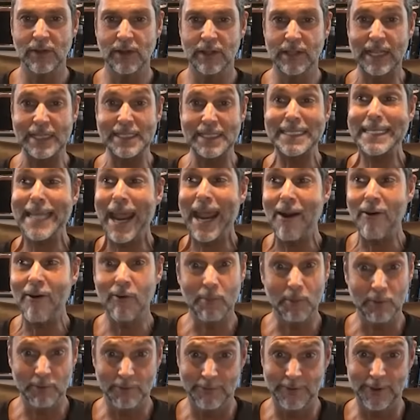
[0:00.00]
That's
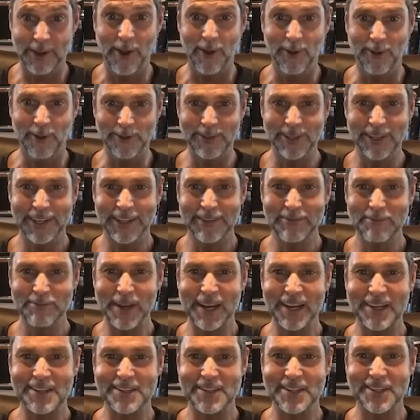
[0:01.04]
terrible for gold
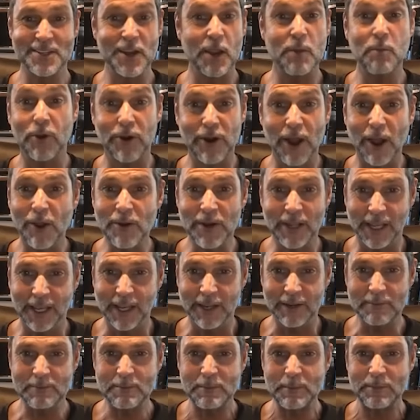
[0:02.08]
because there's no point owning
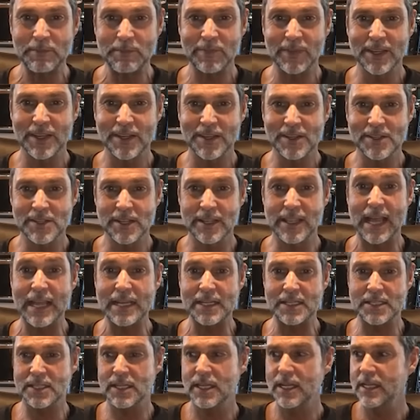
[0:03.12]
it. So
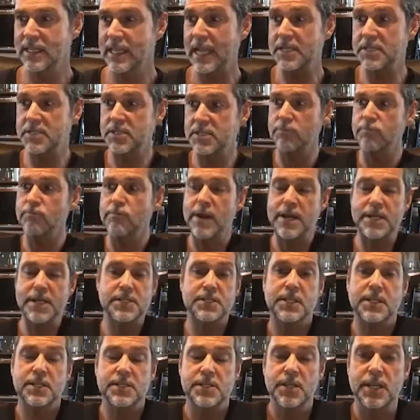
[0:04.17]
that's the
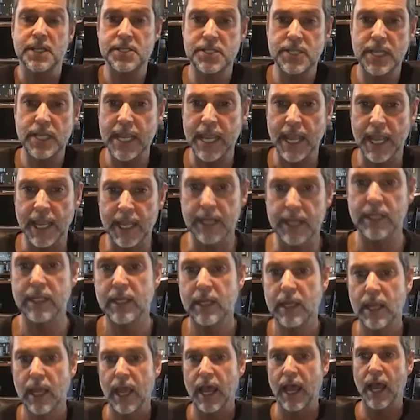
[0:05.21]
risk as I see it,
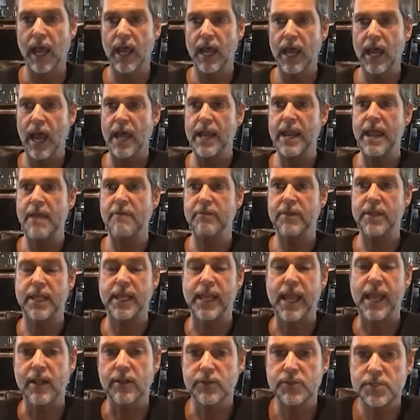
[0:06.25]
and
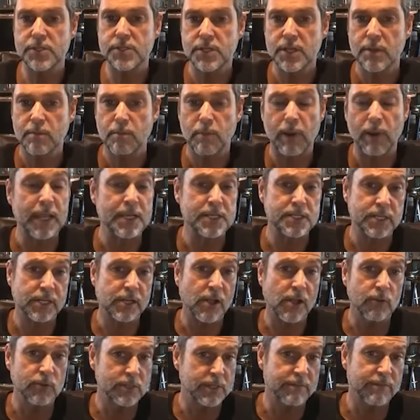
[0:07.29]
everything else plays to
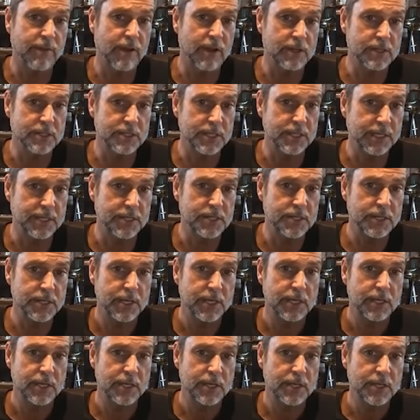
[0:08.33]
gold's advantage.
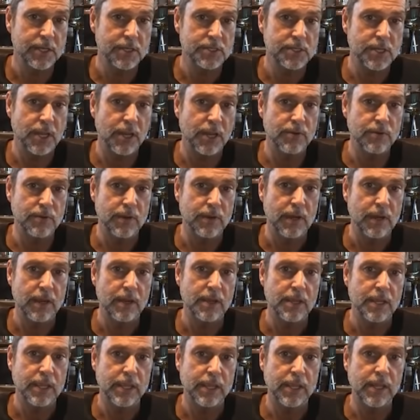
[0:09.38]
So,
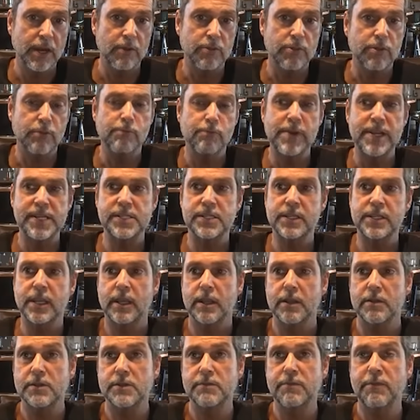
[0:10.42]
you know, the risk
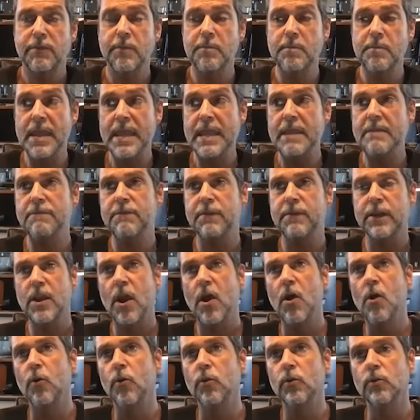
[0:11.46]
for me, for
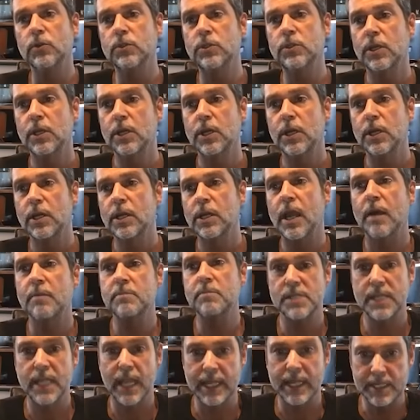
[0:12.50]
gold,
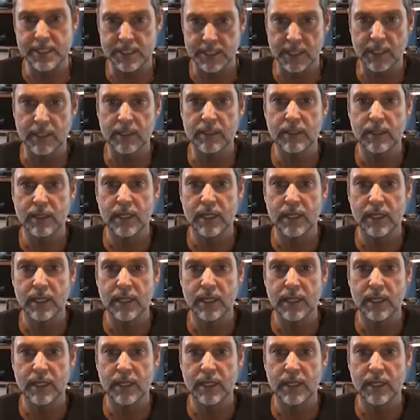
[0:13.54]
comes later.